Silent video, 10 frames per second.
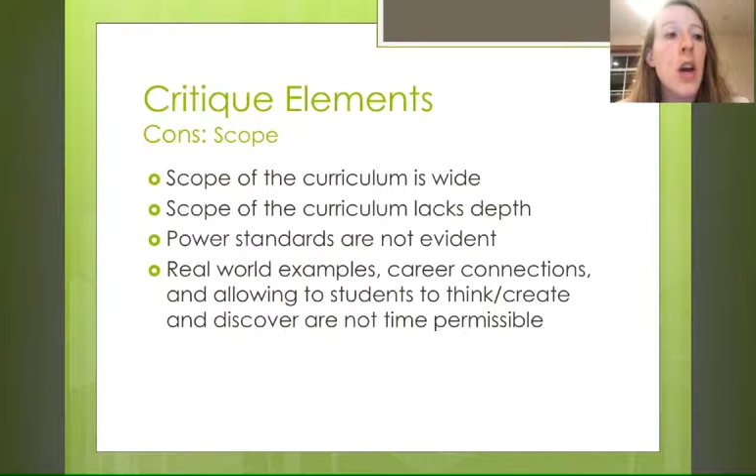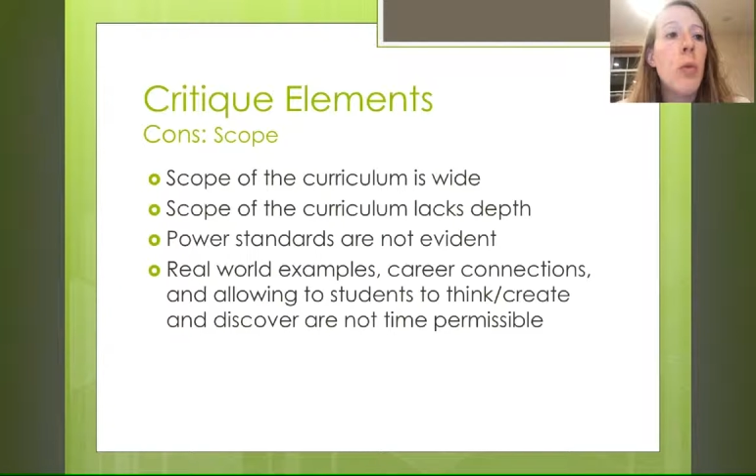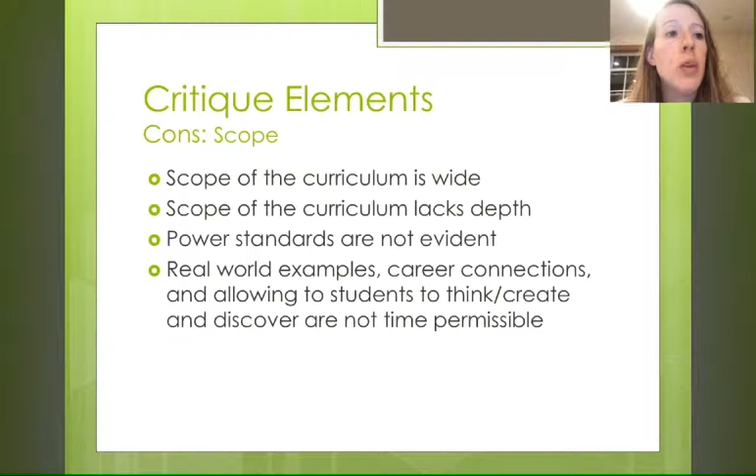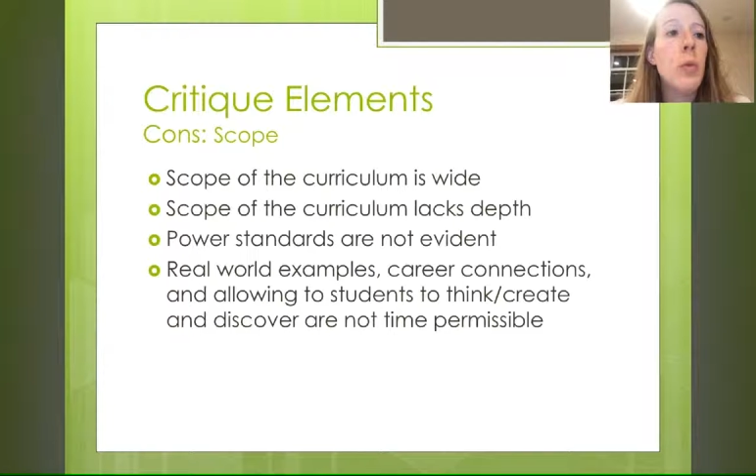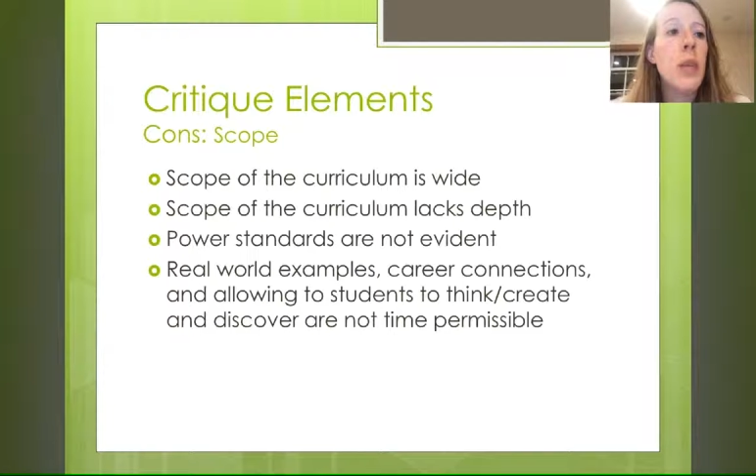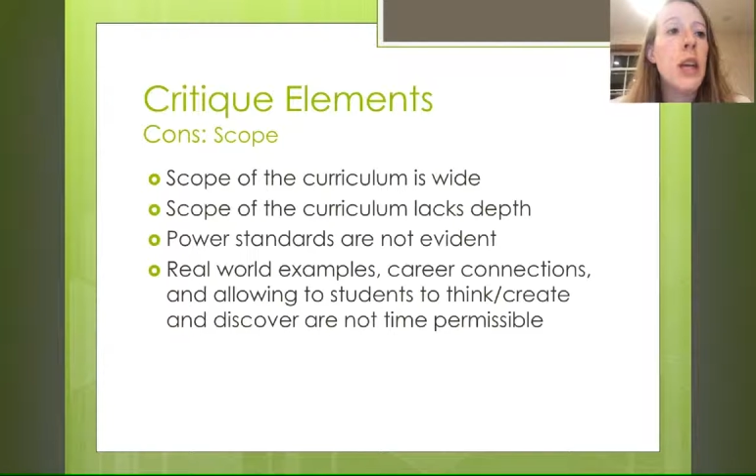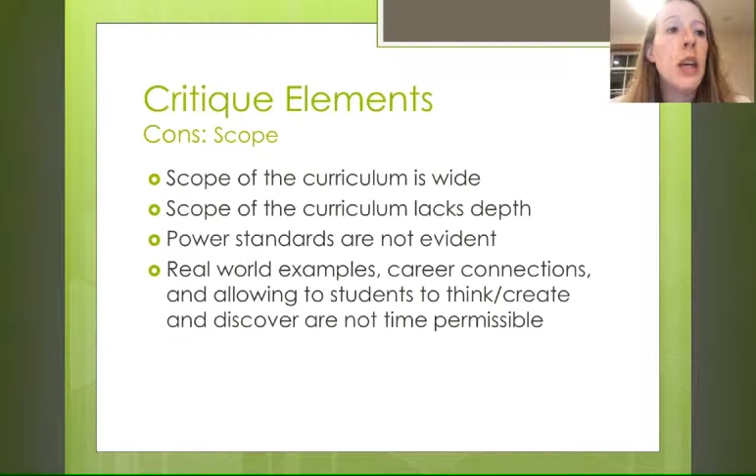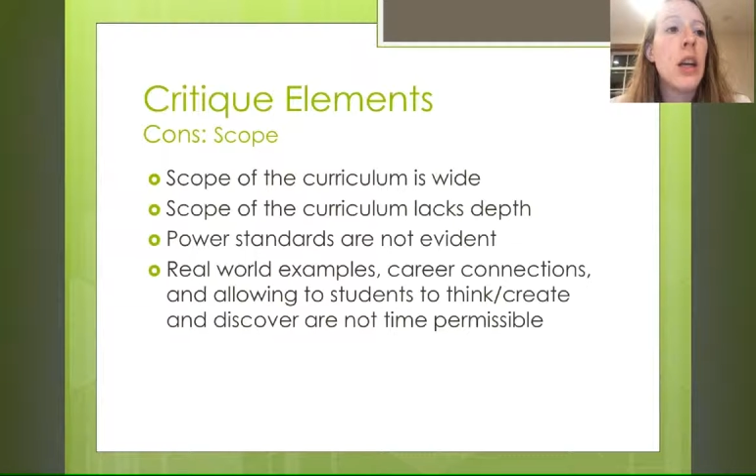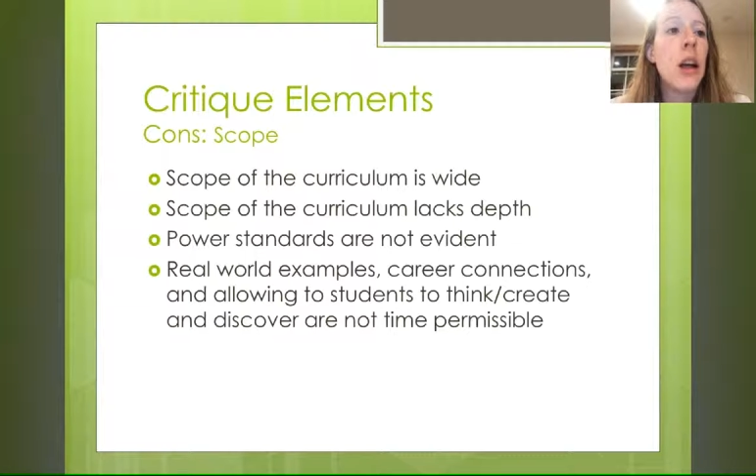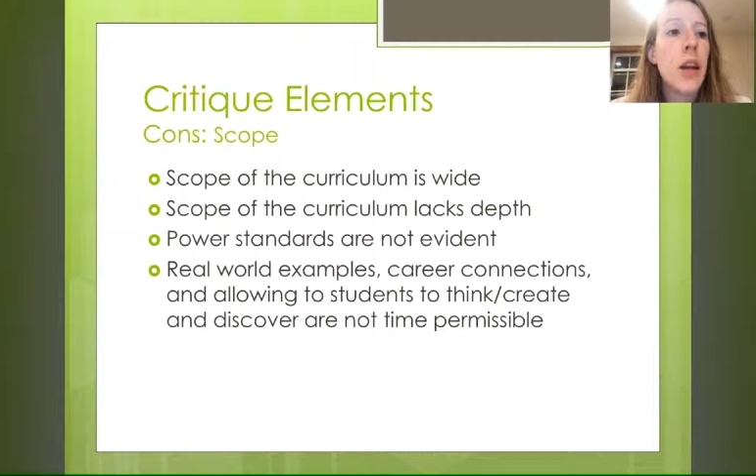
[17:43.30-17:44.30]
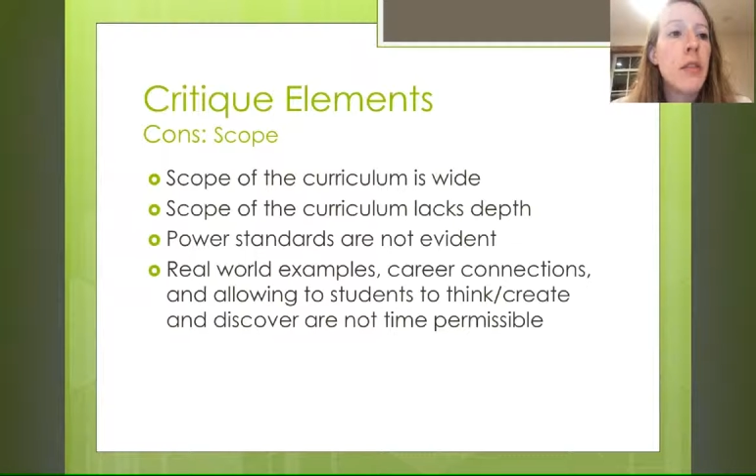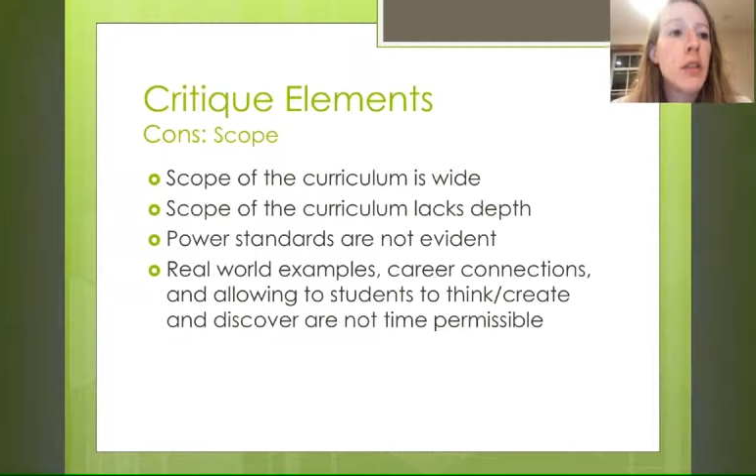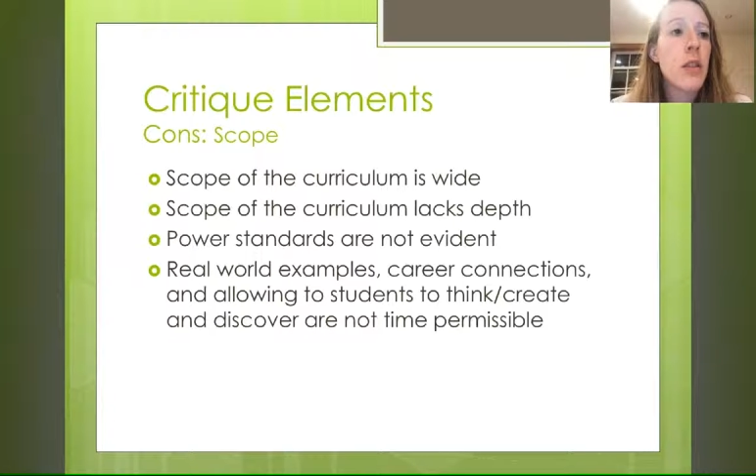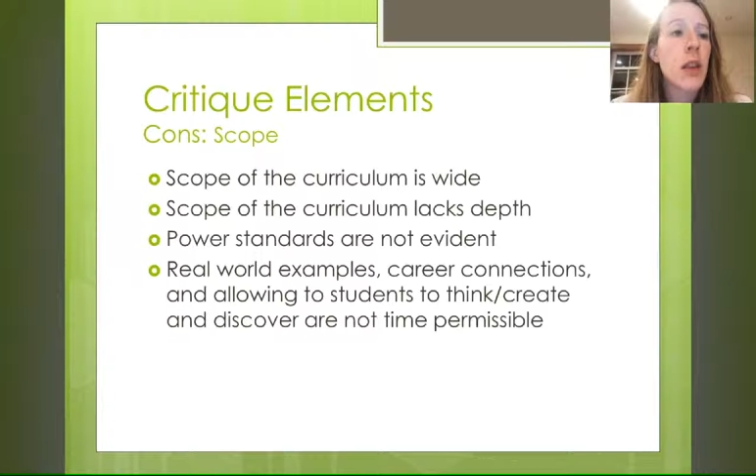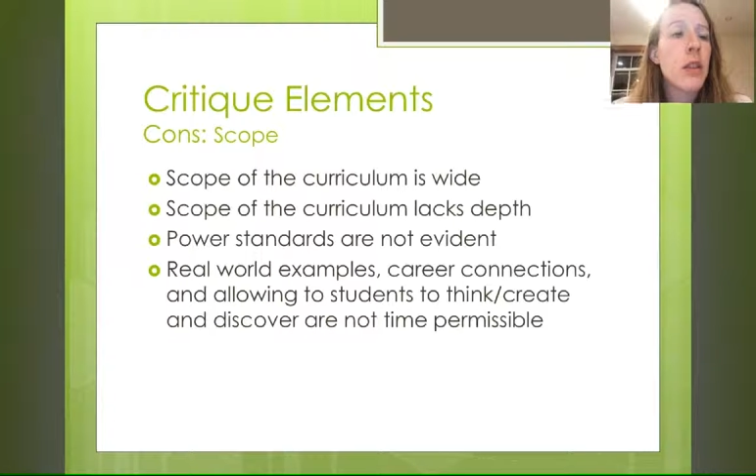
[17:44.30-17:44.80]
which we kind of
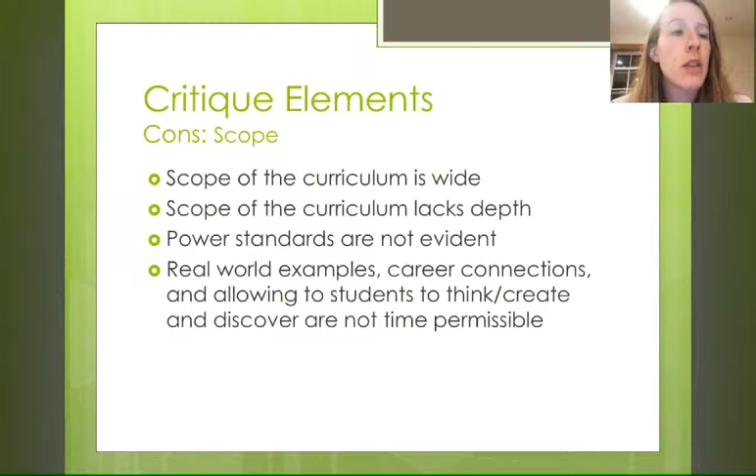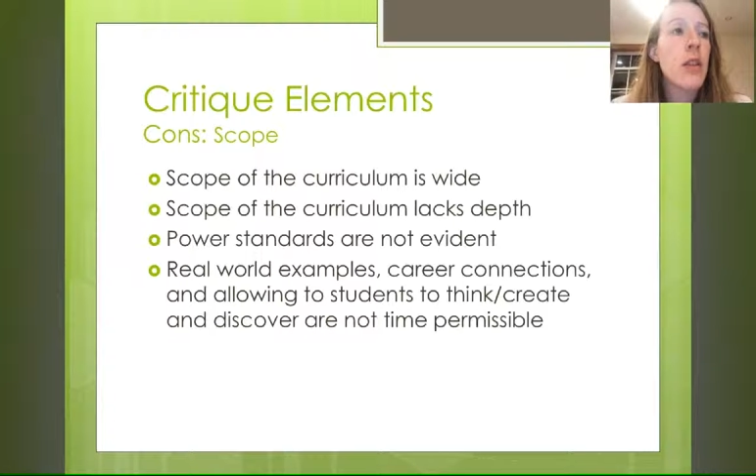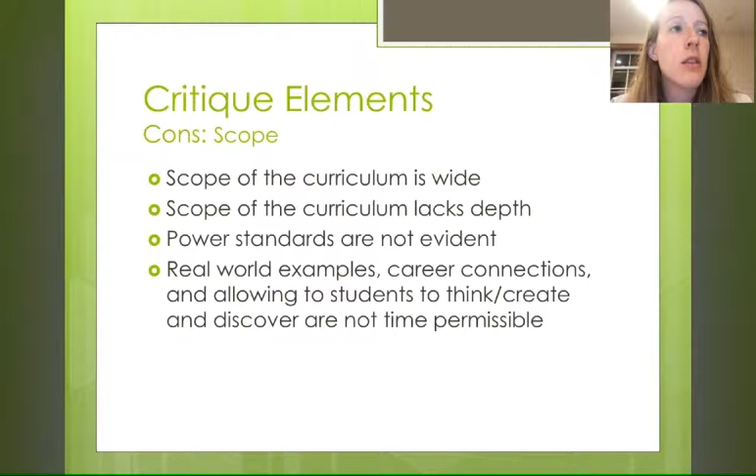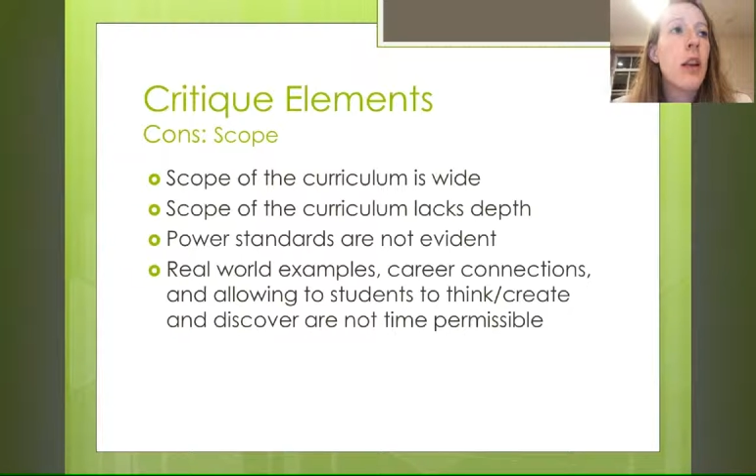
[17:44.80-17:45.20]
discussed in this